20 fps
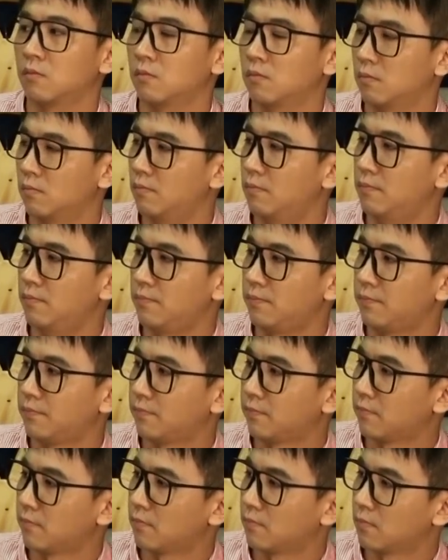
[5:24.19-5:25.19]

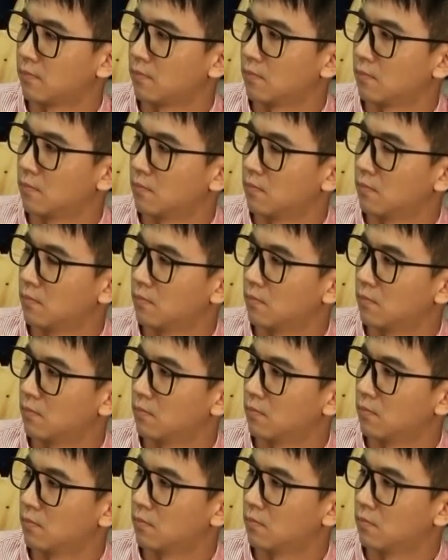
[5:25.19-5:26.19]

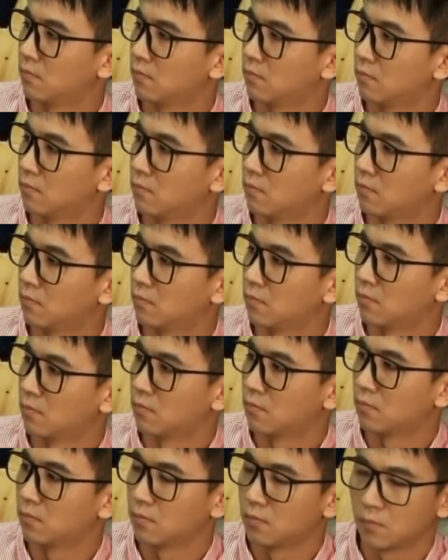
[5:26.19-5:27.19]

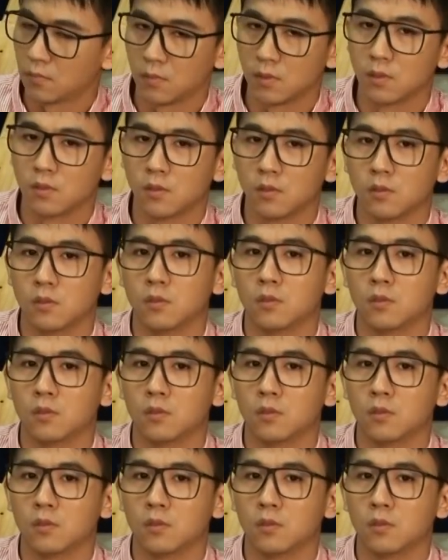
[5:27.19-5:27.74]
(silent)